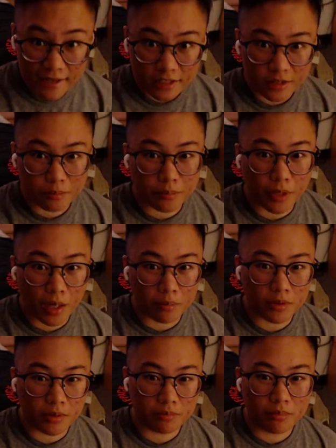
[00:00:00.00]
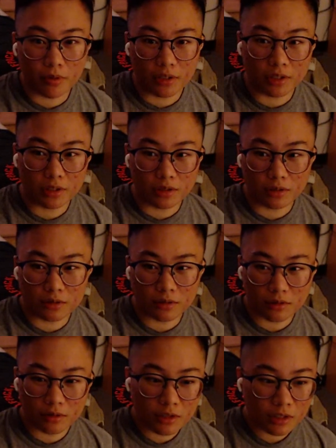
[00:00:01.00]
could pop up
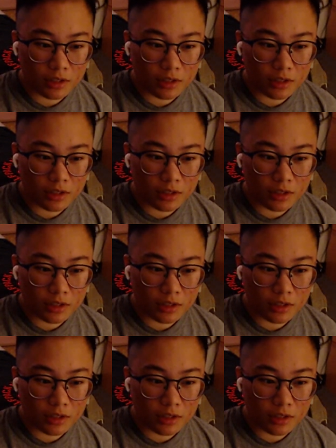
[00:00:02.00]
on